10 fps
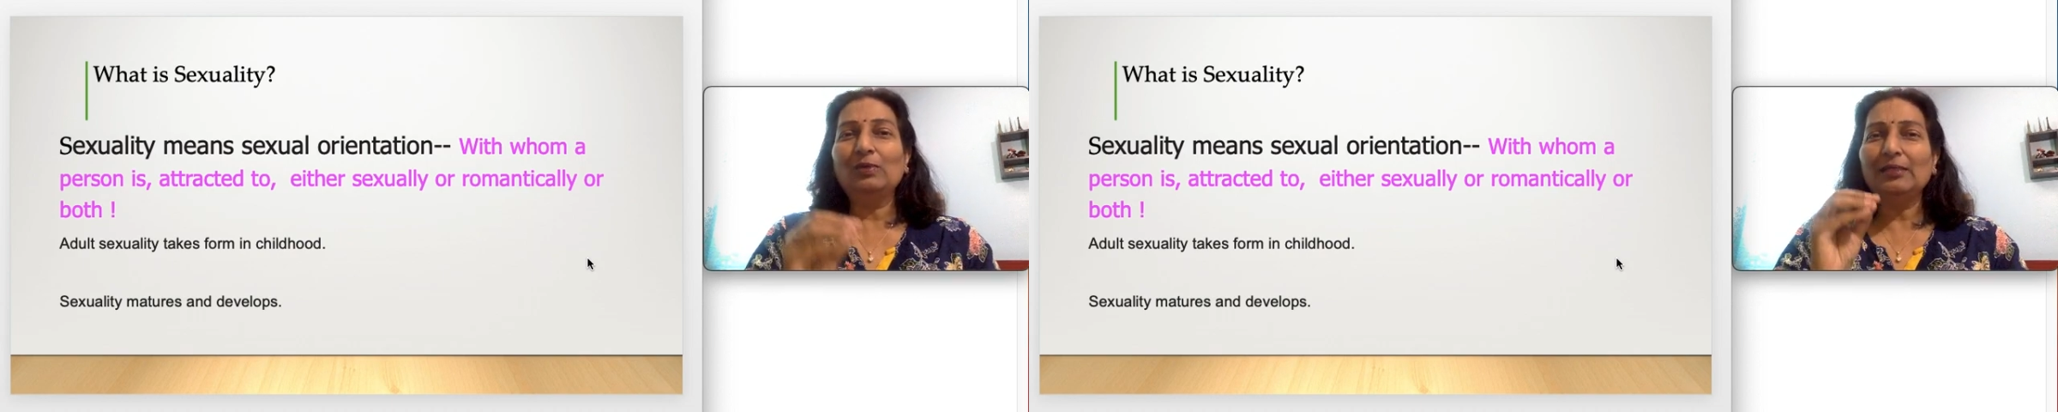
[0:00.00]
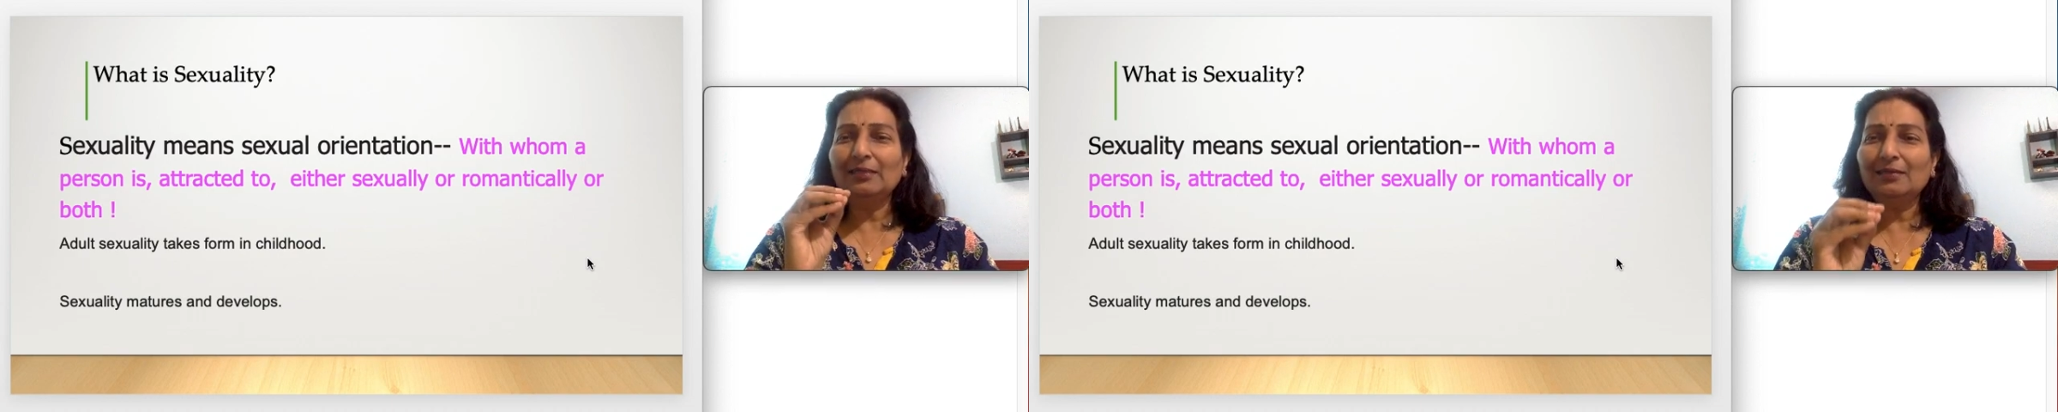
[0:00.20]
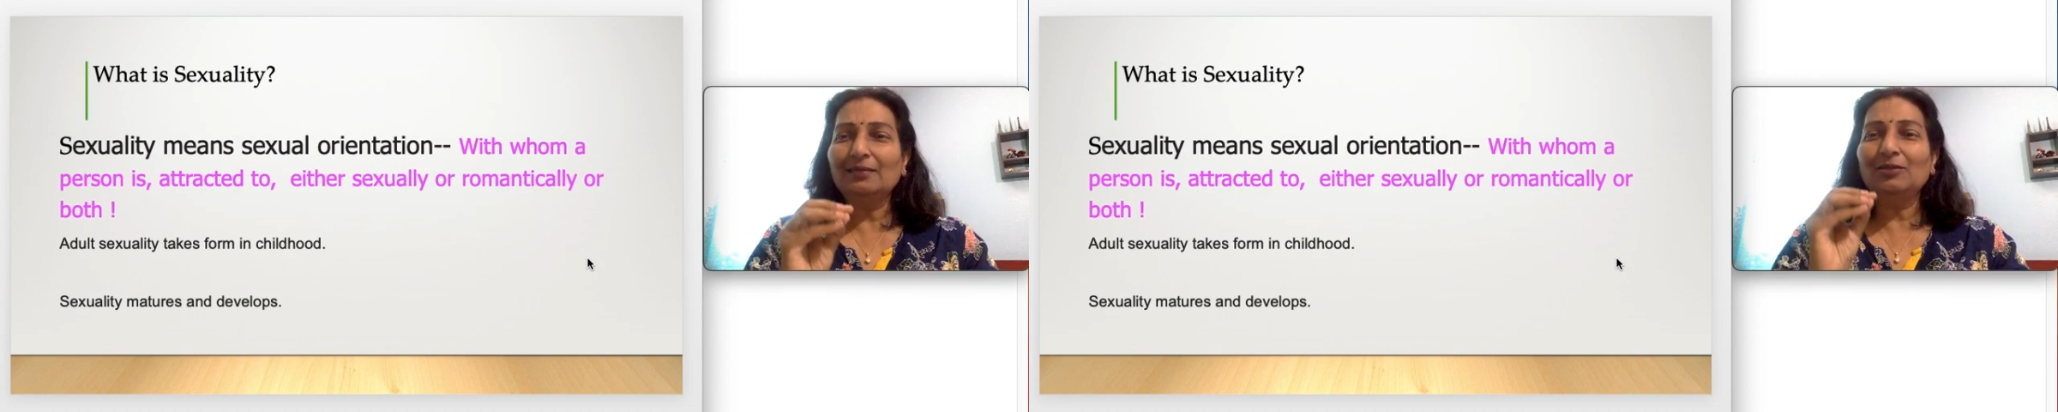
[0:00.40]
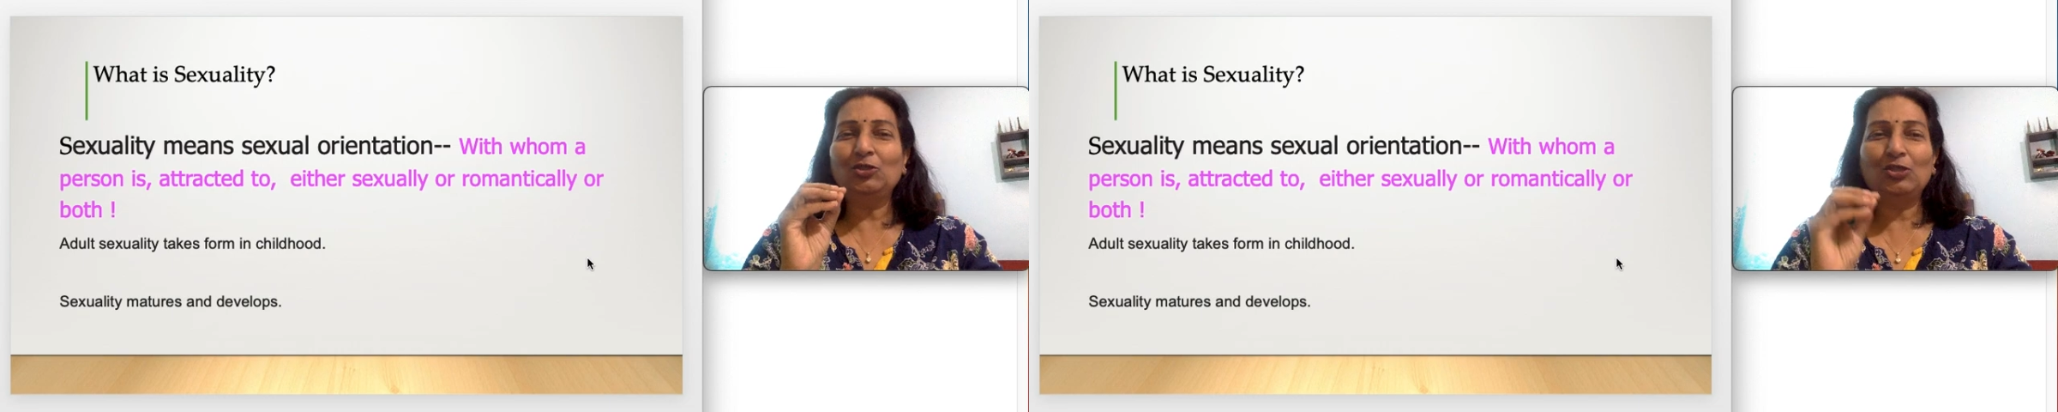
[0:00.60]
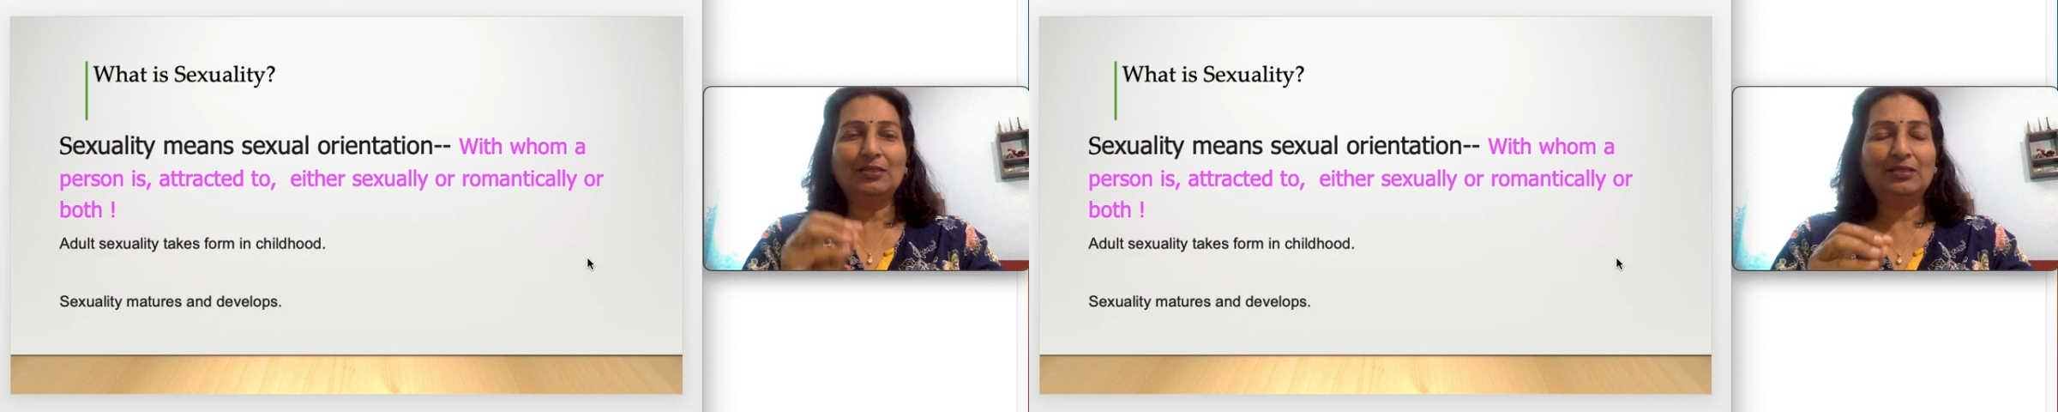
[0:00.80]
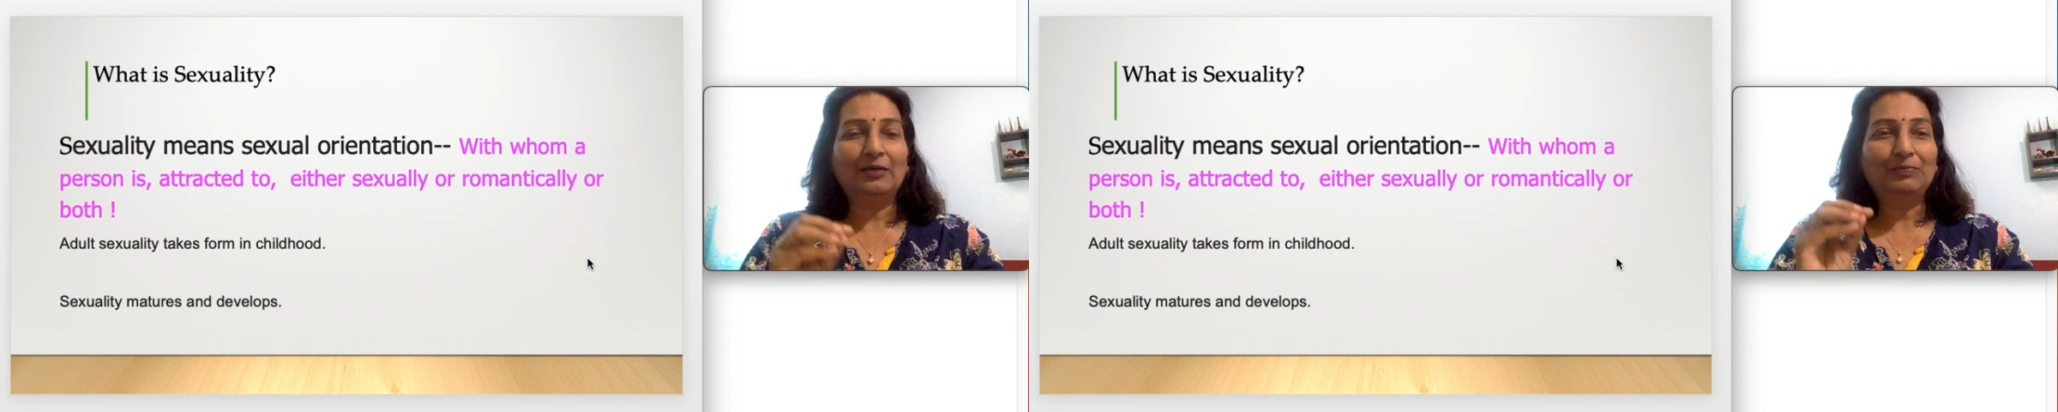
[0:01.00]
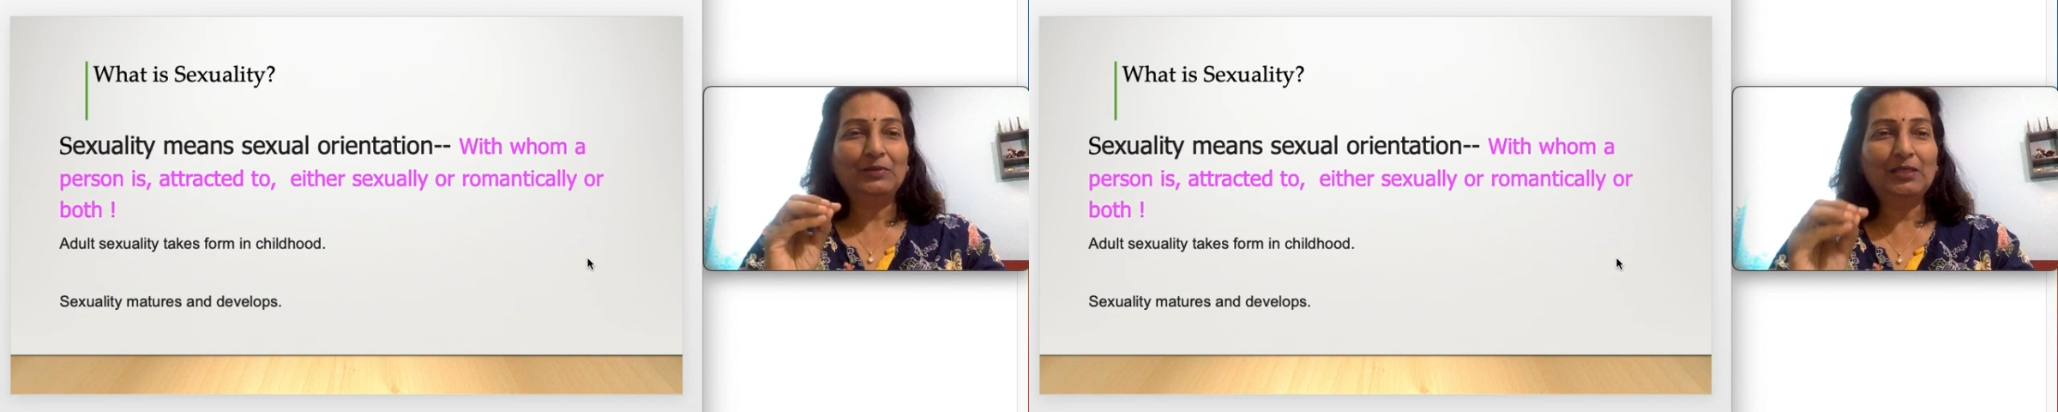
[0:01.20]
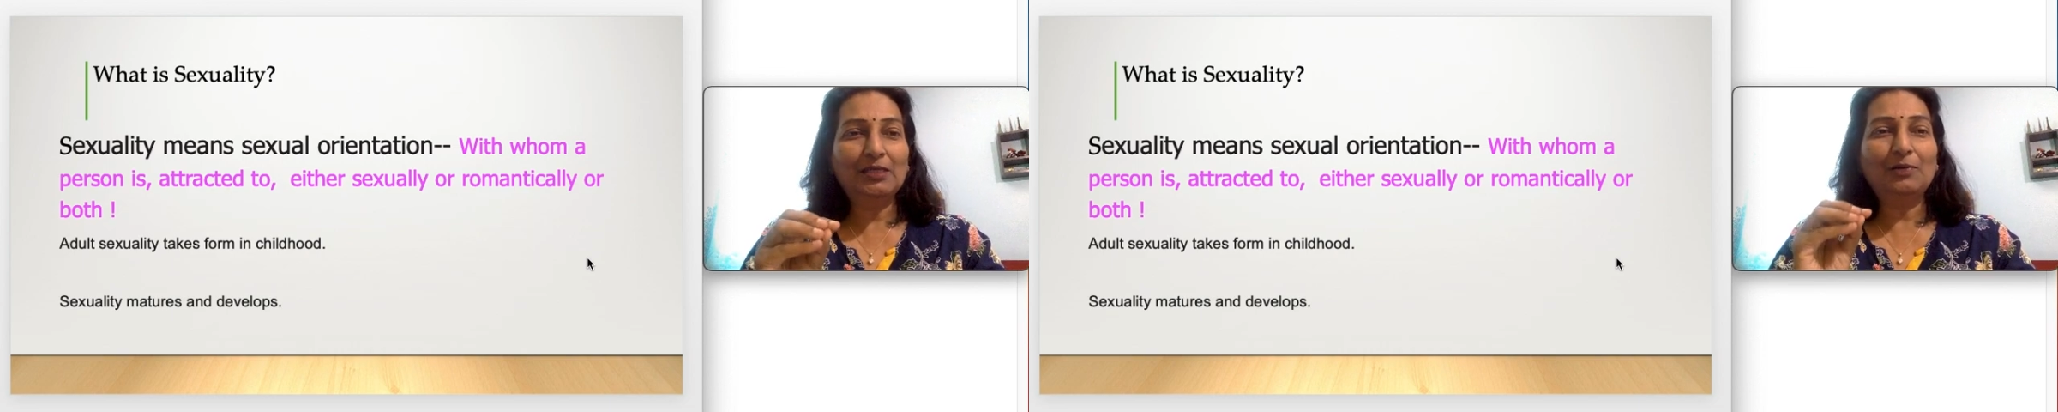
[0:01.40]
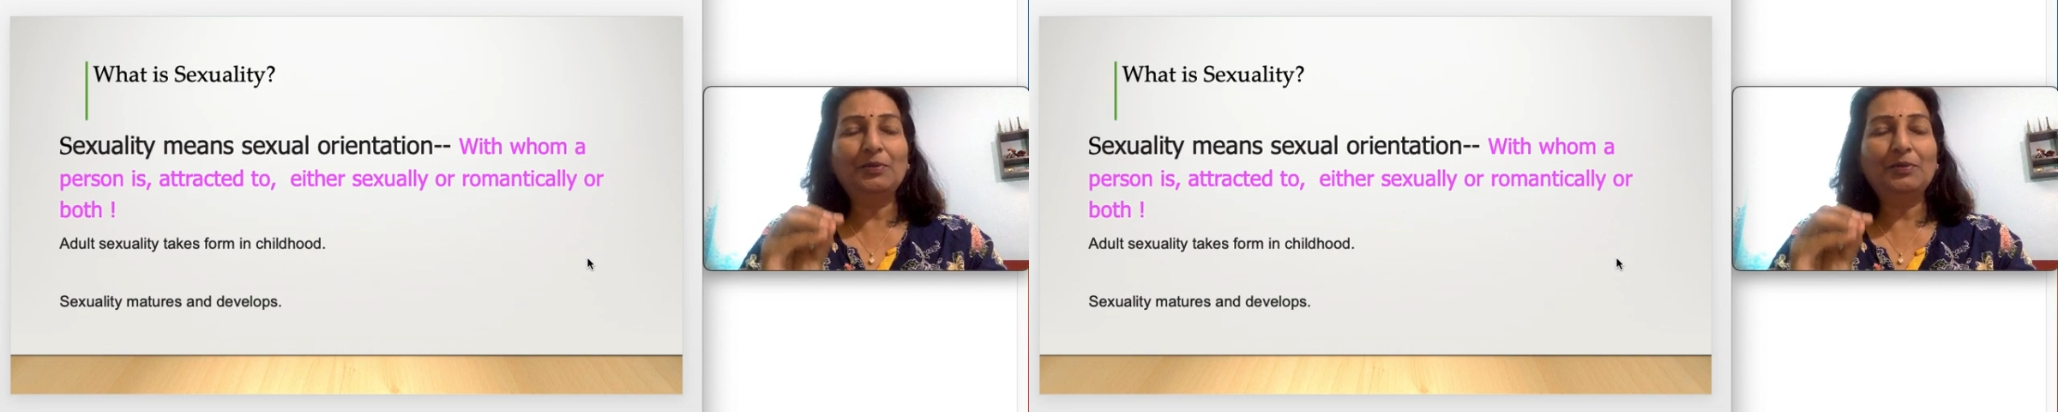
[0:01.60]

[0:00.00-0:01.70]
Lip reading: little